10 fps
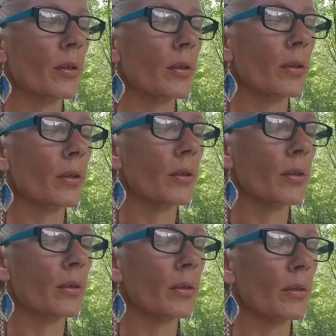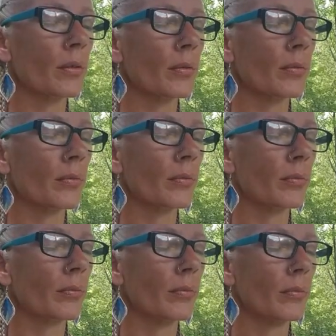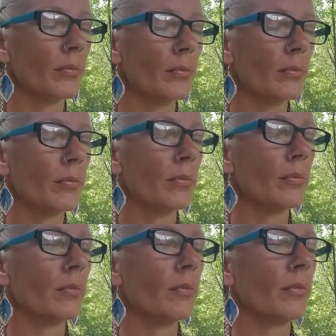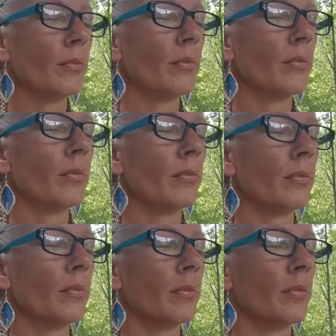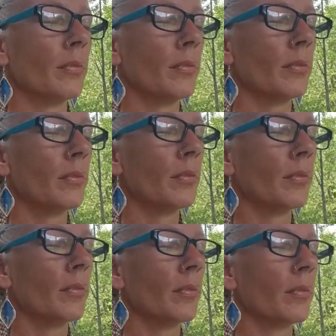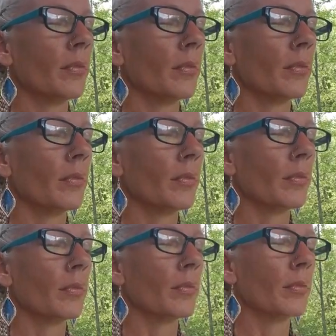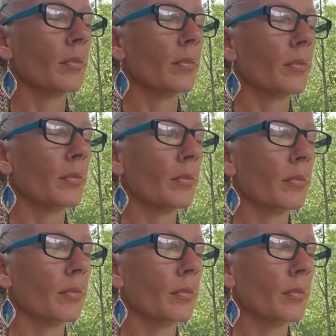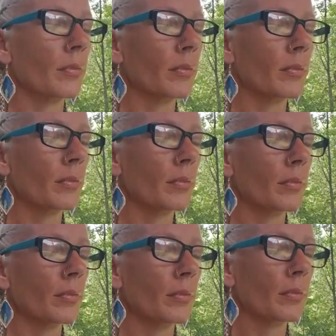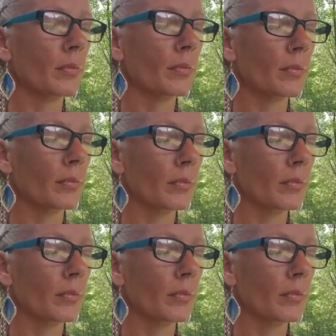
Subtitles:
Nothing is said.